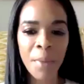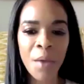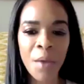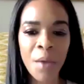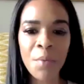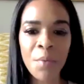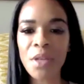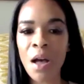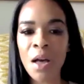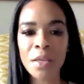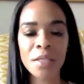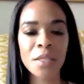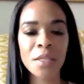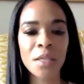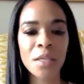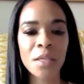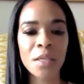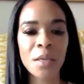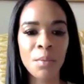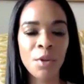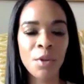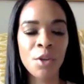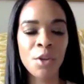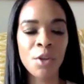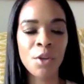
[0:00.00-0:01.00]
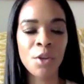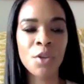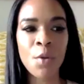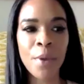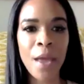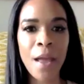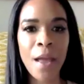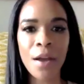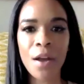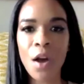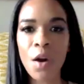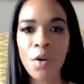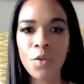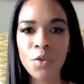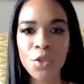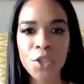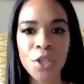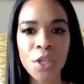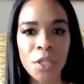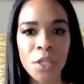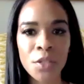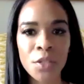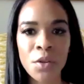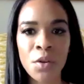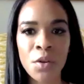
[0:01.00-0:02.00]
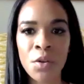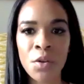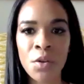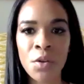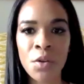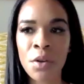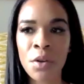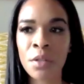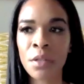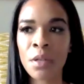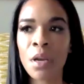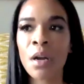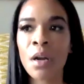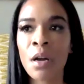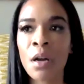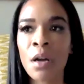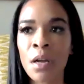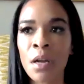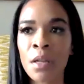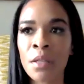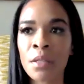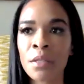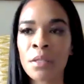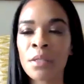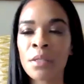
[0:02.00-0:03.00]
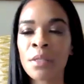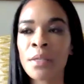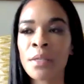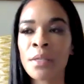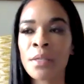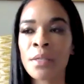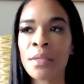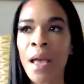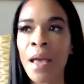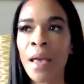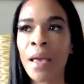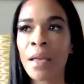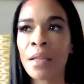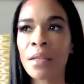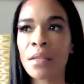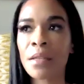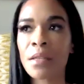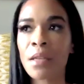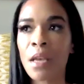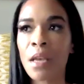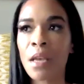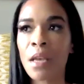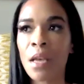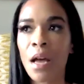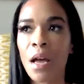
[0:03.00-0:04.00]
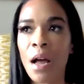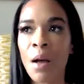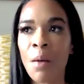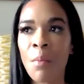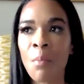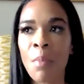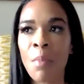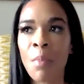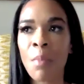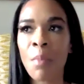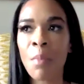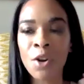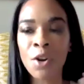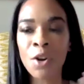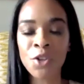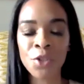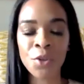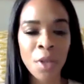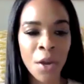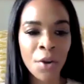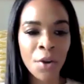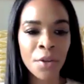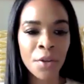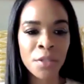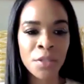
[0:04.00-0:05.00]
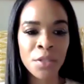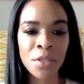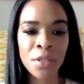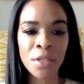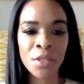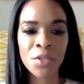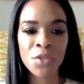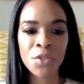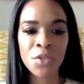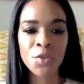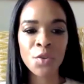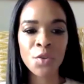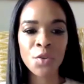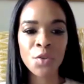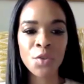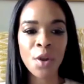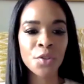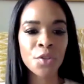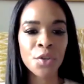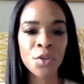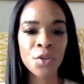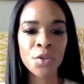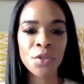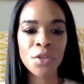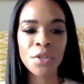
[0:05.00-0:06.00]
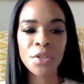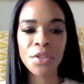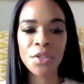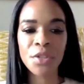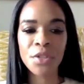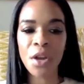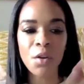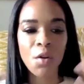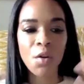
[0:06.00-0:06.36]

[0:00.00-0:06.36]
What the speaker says: was awesome. We had coaches on site, martial arts instructors, stunt